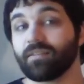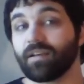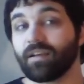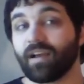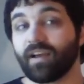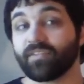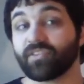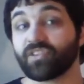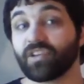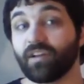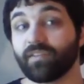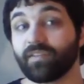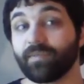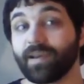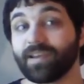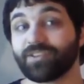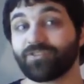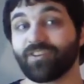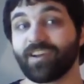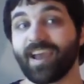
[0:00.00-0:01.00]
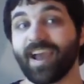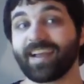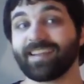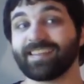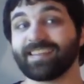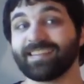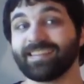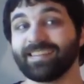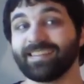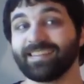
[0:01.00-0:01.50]
Have you solved the mystery yet?
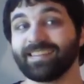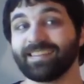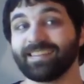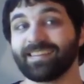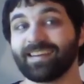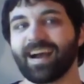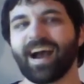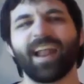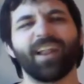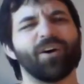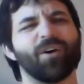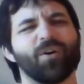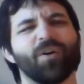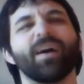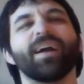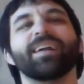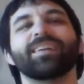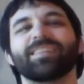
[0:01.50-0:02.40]
I know, it's